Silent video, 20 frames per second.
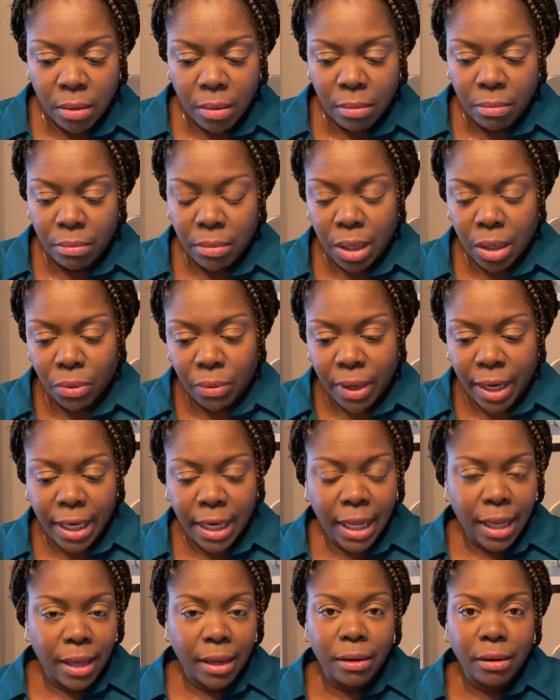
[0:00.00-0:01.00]
right
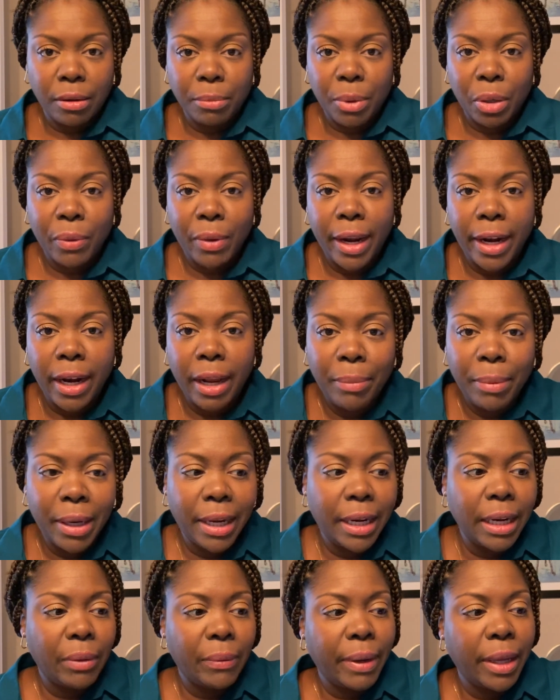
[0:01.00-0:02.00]
hand on my right eye. But
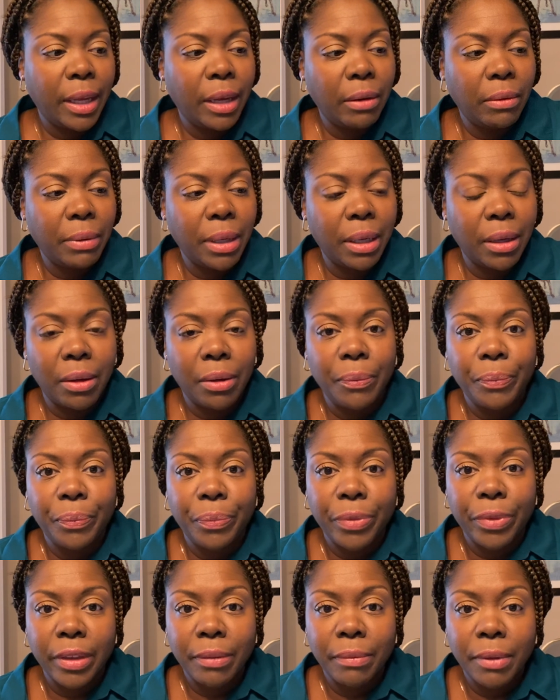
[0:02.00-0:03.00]
anyway, here we go.
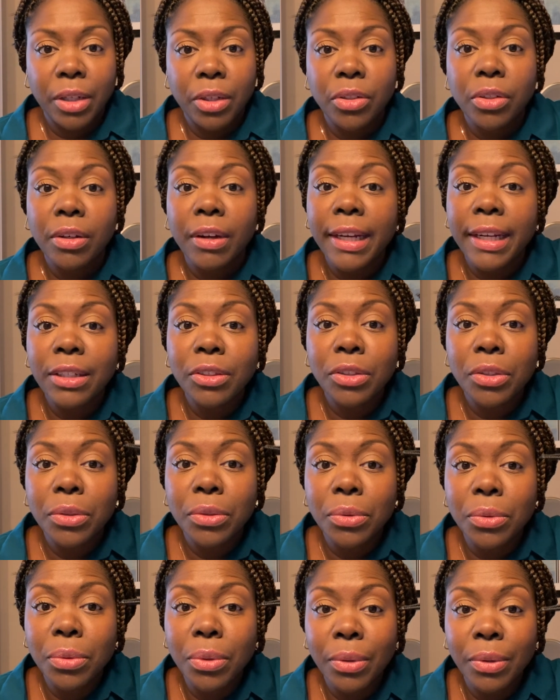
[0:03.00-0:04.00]
I'm not trying
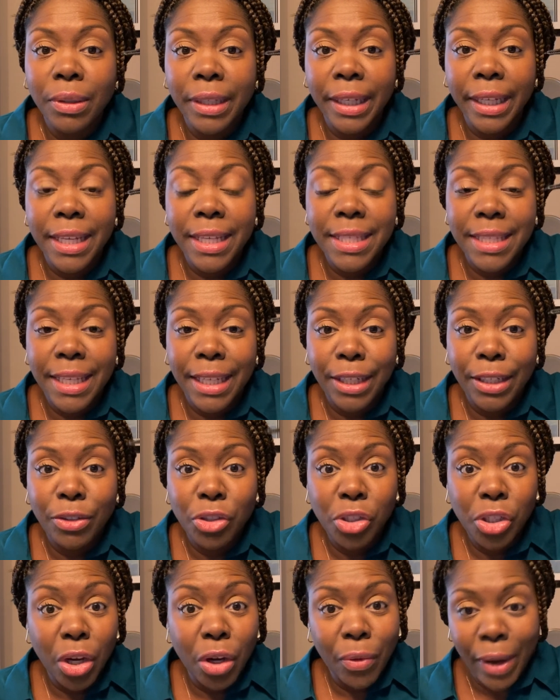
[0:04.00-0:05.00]
to, like I said,
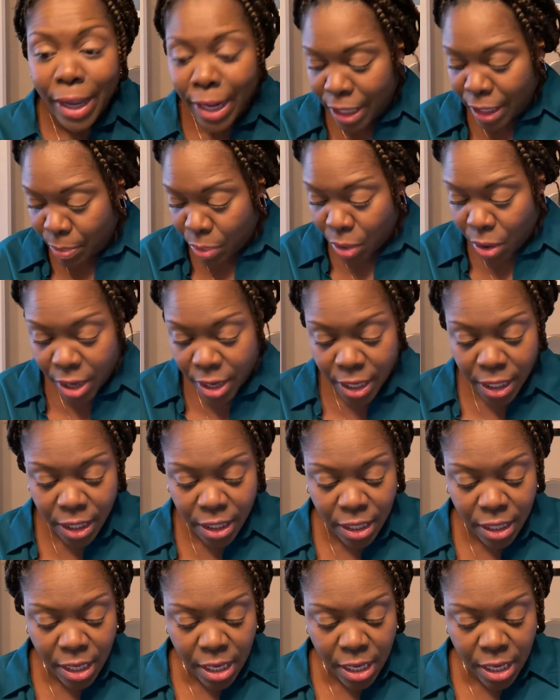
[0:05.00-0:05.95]
show any product.